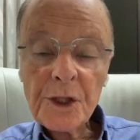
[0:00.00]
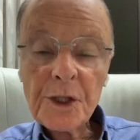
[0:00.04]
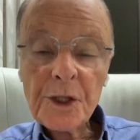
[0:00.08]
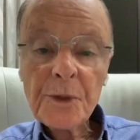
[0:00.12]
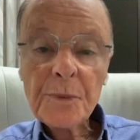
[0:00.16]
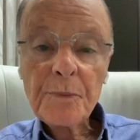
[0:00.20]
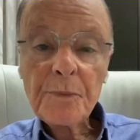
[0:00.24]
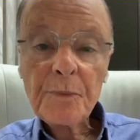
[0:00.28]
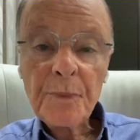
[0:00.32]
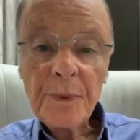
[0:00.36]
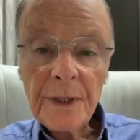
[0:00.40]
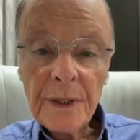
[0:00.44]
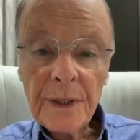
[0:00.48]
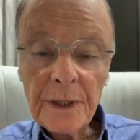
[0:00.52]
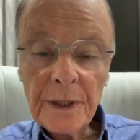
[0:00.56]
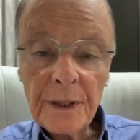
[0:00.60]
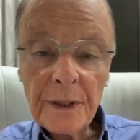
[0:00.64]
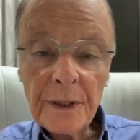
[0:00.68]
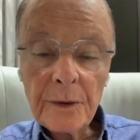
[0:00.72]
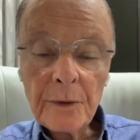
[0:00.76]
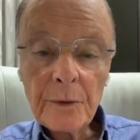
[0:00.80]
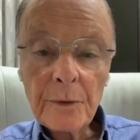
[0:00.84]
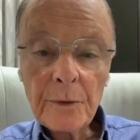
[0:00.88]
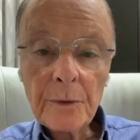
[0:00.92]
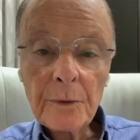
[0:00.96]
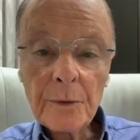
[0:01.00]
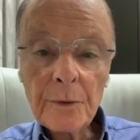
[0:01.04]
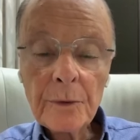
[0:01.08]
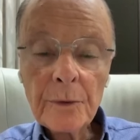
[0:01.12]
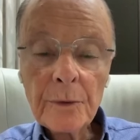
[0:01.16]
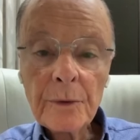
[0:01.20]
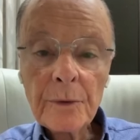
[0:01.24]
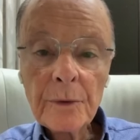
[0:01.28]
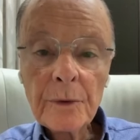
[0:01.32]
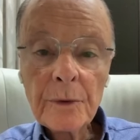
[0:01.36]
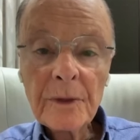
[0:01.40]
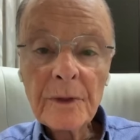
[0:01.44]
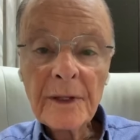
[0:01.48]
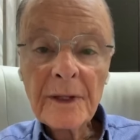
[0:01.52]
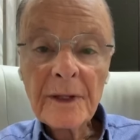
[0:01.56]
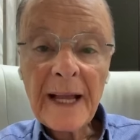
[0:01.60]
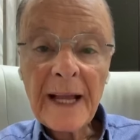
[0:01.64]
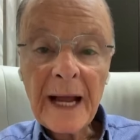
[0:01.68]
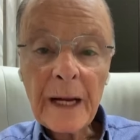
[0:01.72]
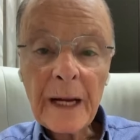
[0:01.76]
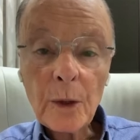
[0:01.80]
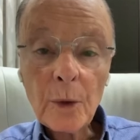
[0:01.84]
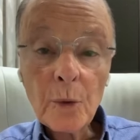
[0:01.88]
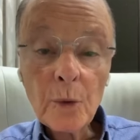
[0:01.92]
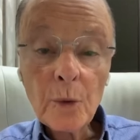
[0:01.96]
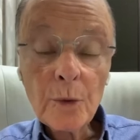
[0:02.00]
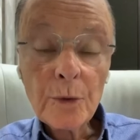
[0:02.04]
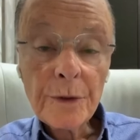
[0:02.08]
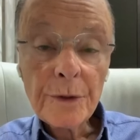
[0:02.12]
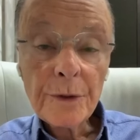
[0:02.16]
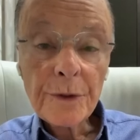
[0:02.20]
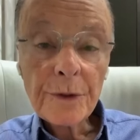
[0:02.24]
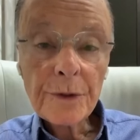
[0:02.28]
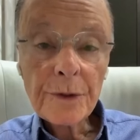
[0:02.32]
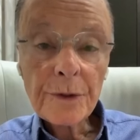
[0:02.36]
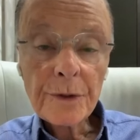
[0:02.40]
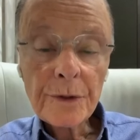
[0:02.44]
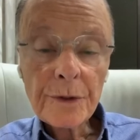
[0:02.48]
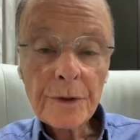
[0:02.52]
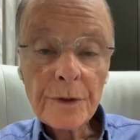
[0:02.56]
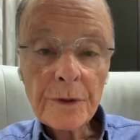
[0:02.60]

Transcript: the Spirit of light,